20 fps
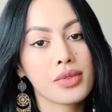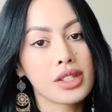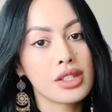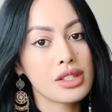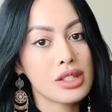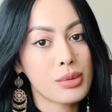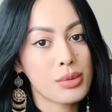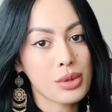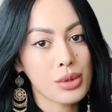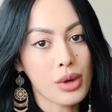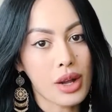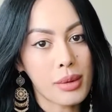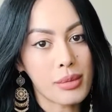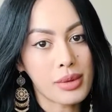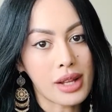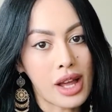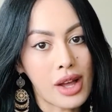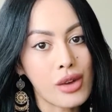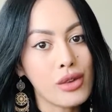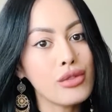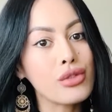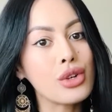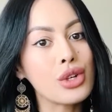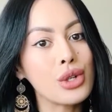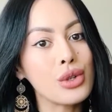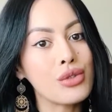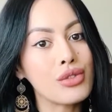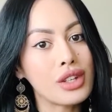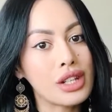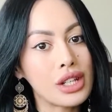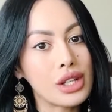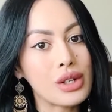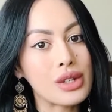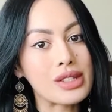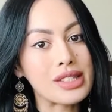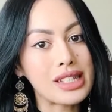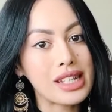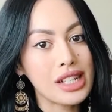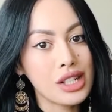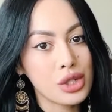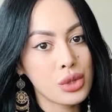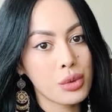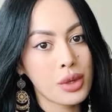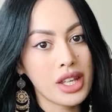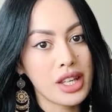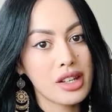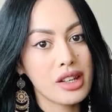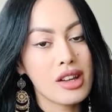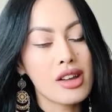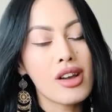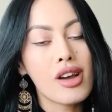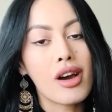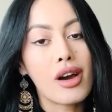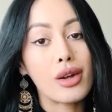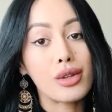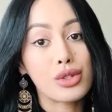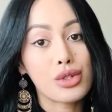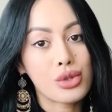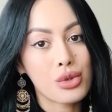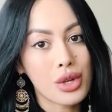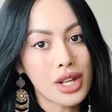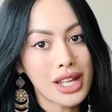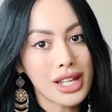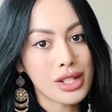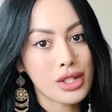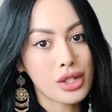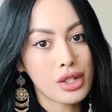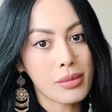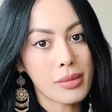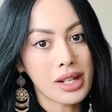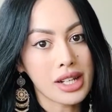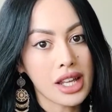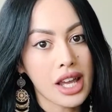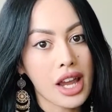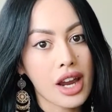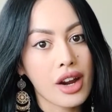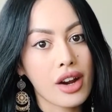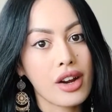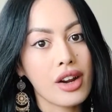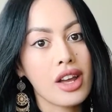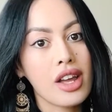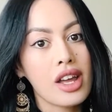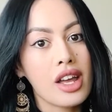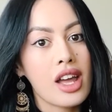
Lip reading: Subscribe now for new videos each week on string instrument care